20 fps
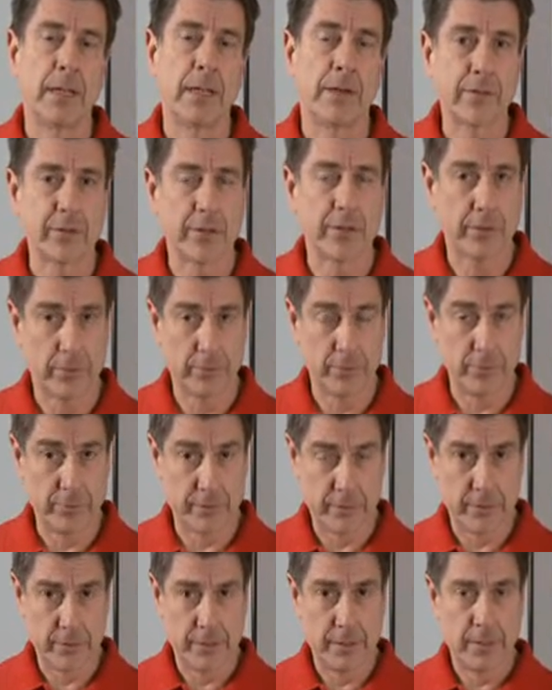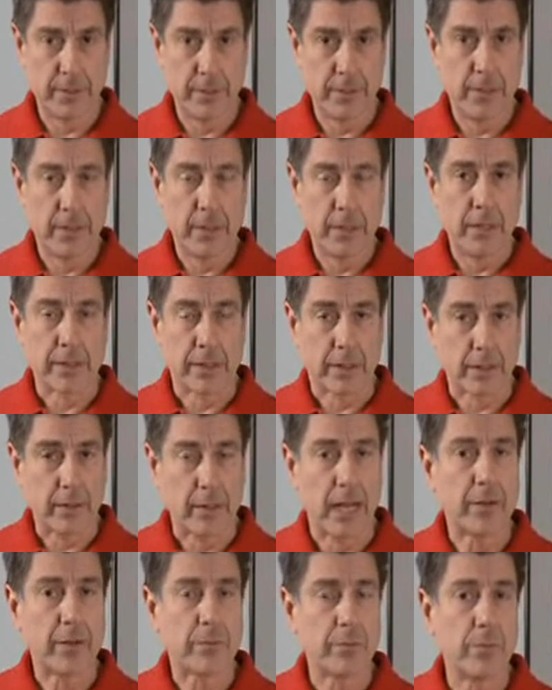Now this concludes the
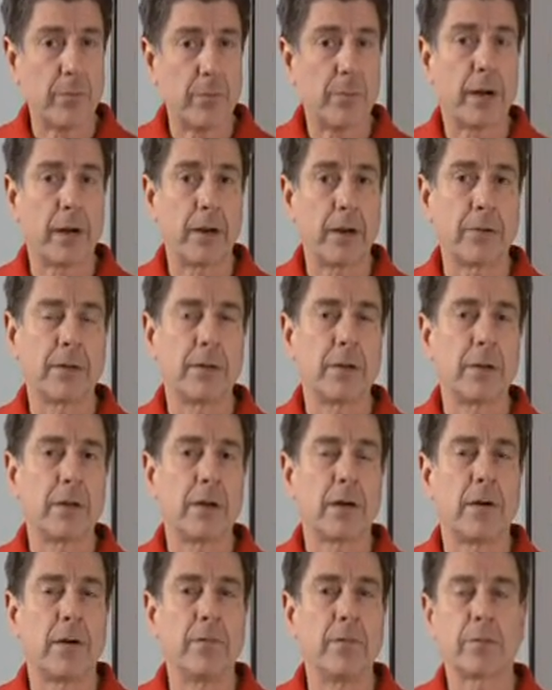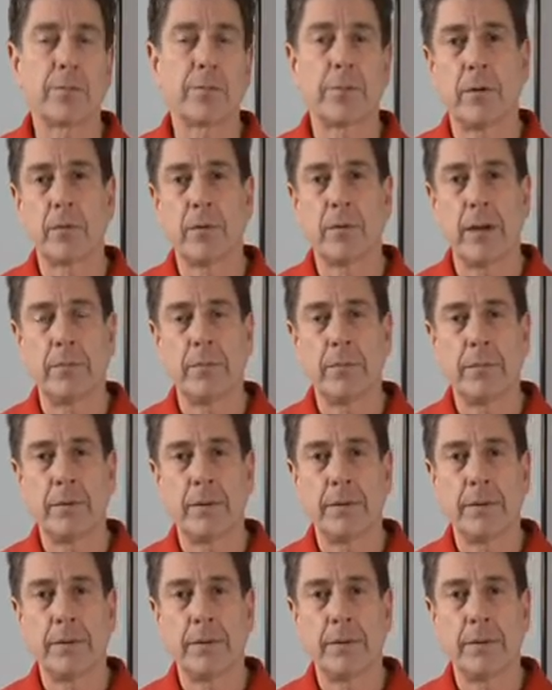classroom part of this program.